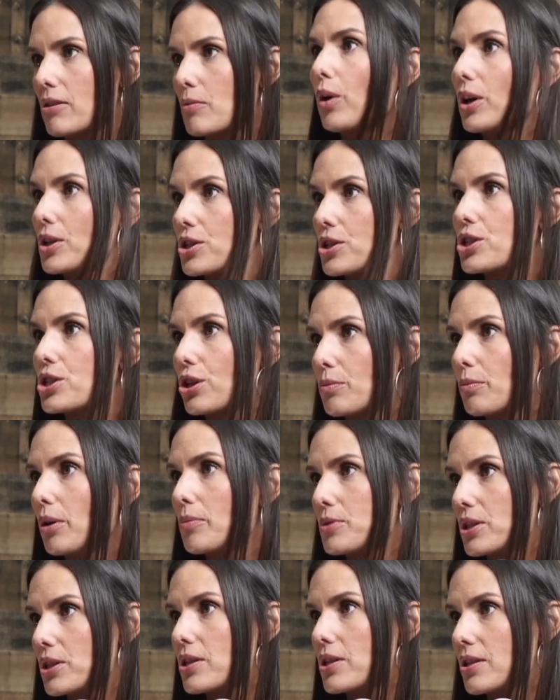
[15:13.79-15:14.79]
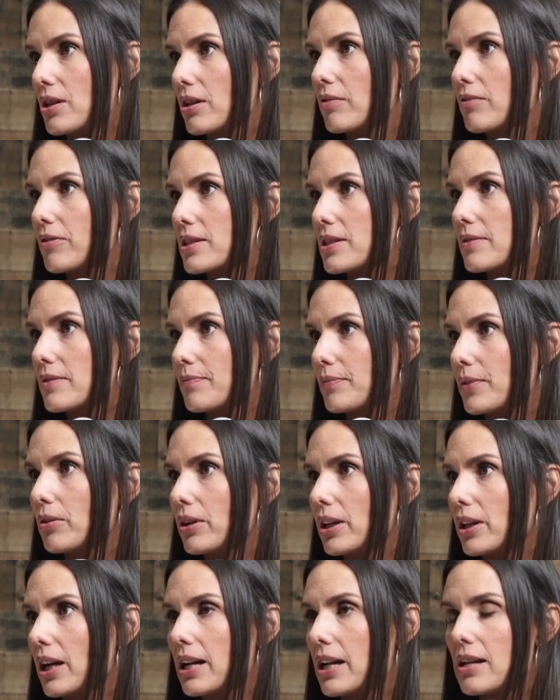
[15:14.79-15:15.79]
it wants to come up to the surface,
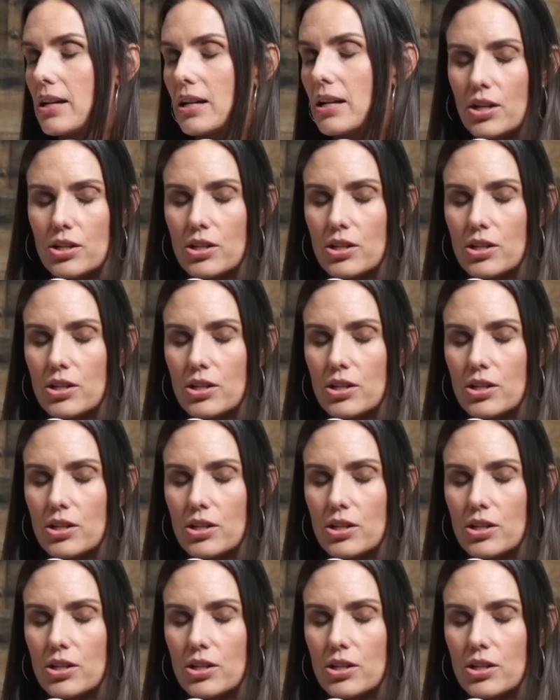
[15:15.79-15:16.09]
okay?